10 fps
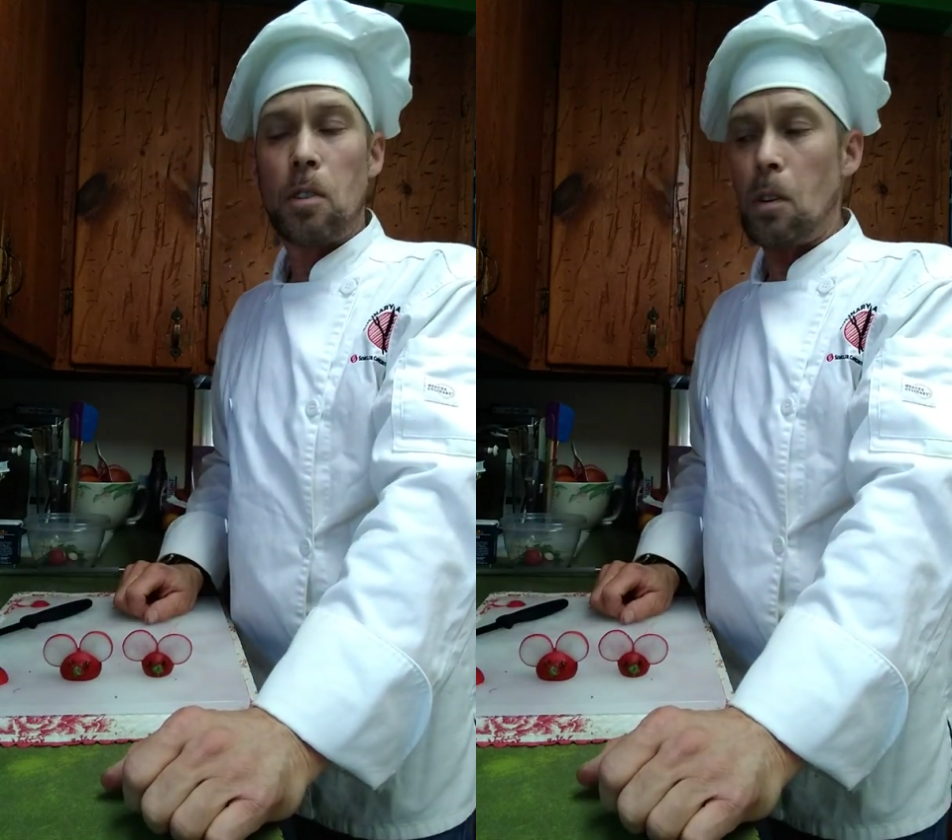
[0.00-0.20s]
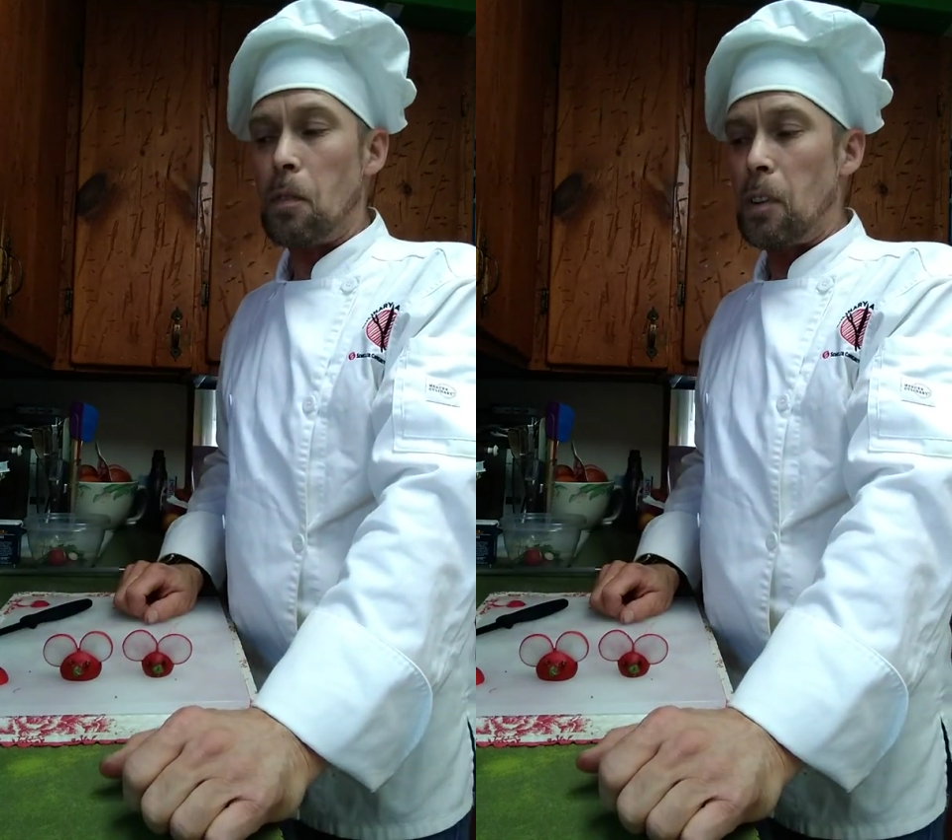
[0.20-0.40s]

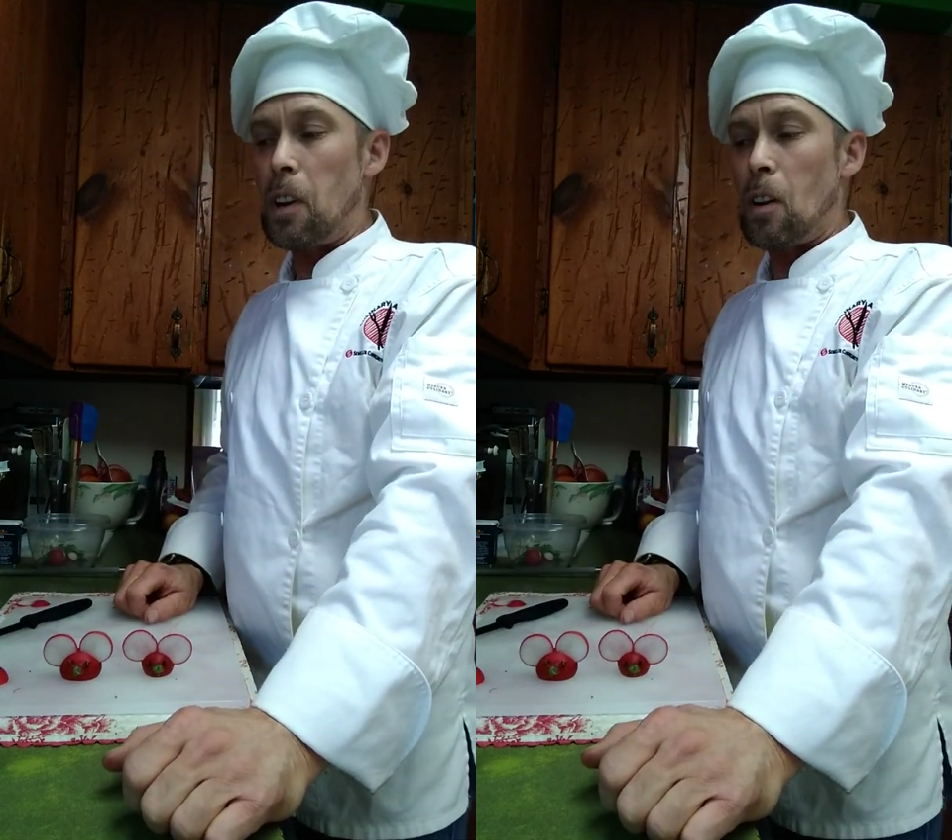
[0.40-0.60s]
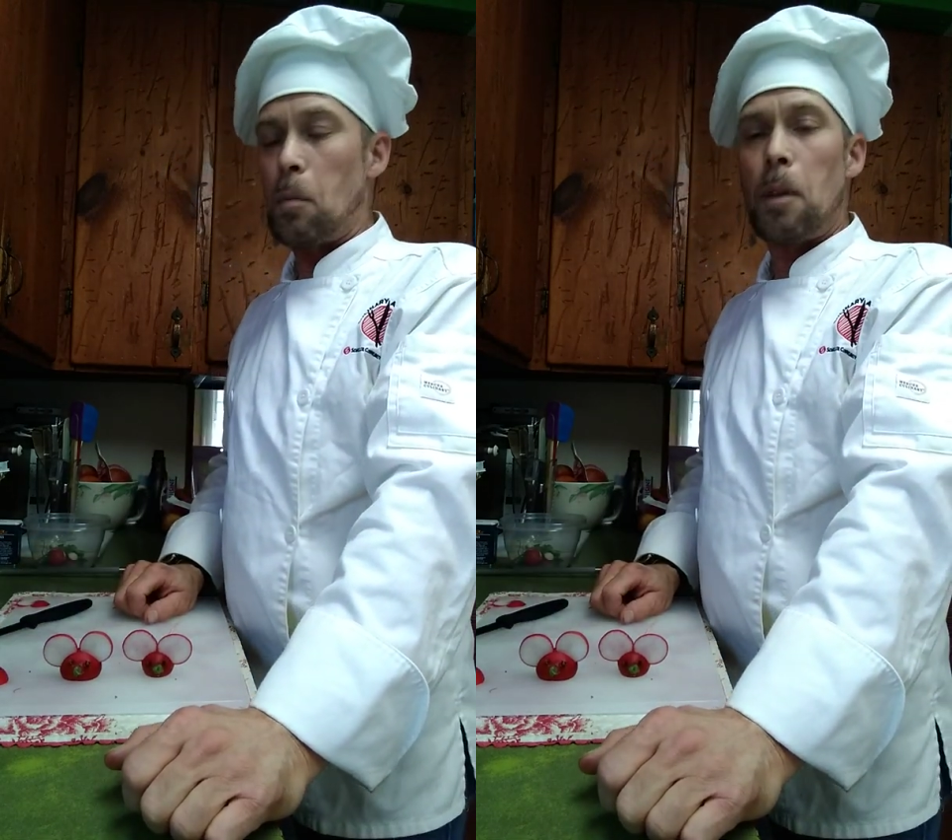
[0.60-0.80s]
do a
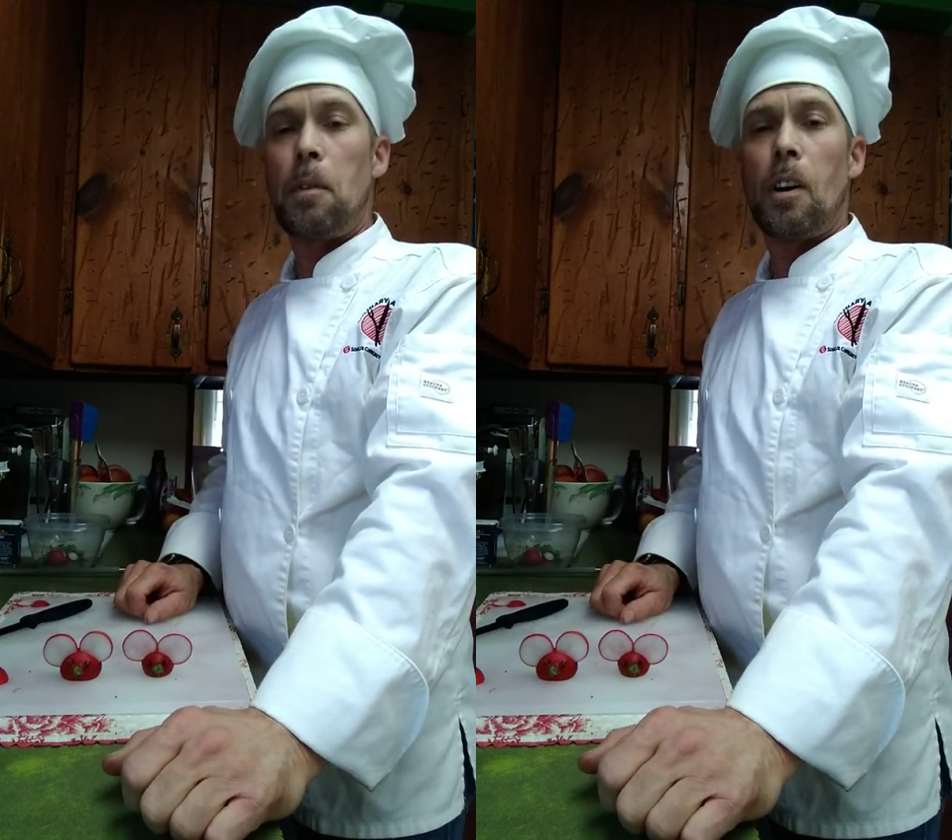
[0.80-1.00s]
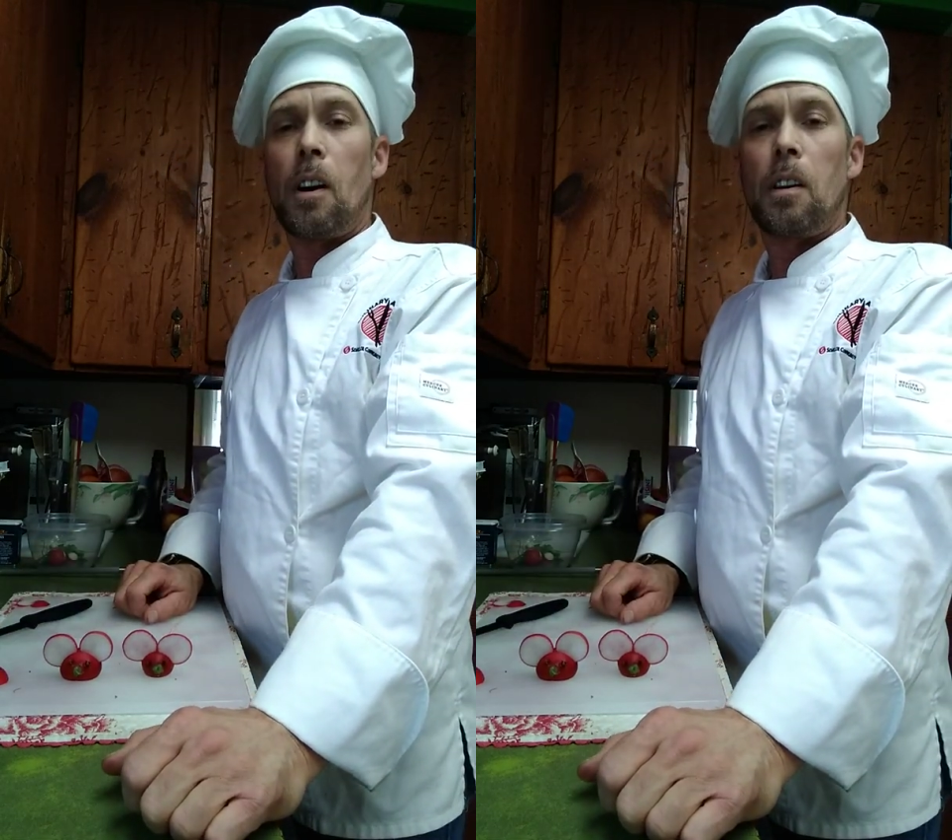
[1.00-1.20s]
video
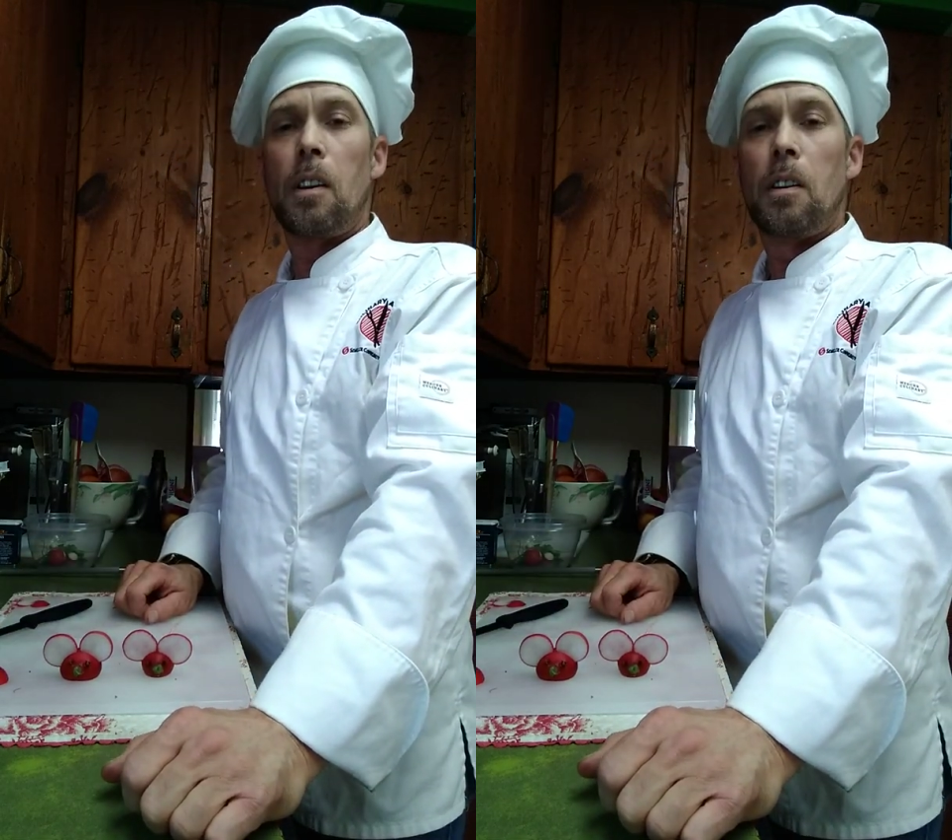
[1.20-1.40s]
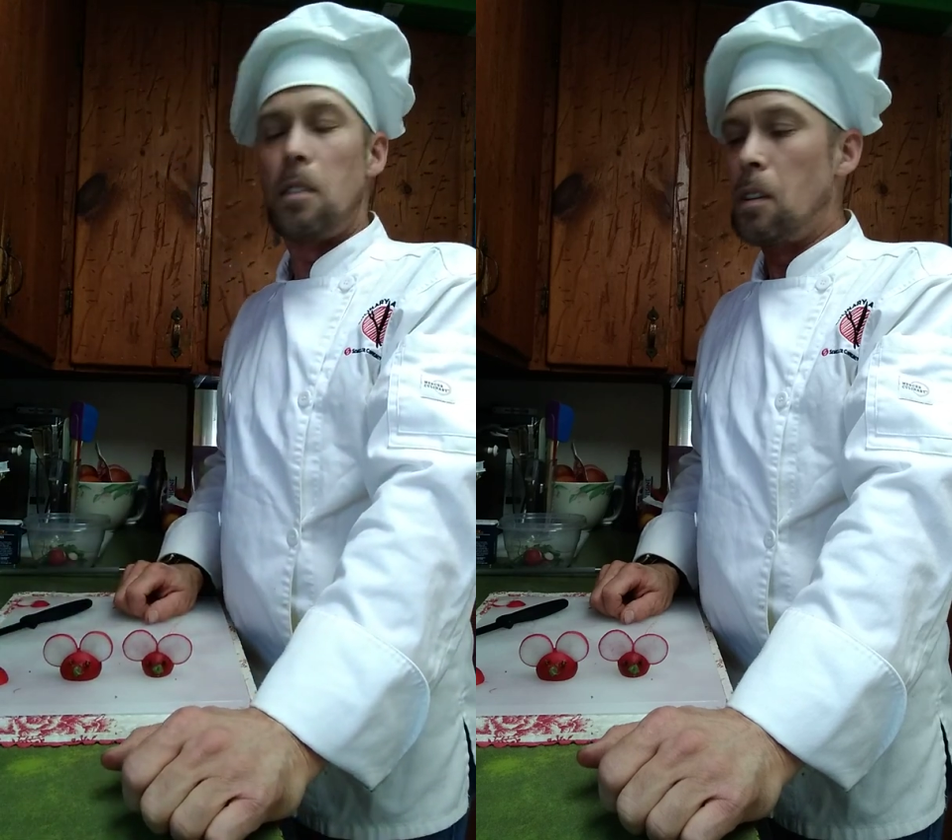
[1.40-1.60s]
maybe on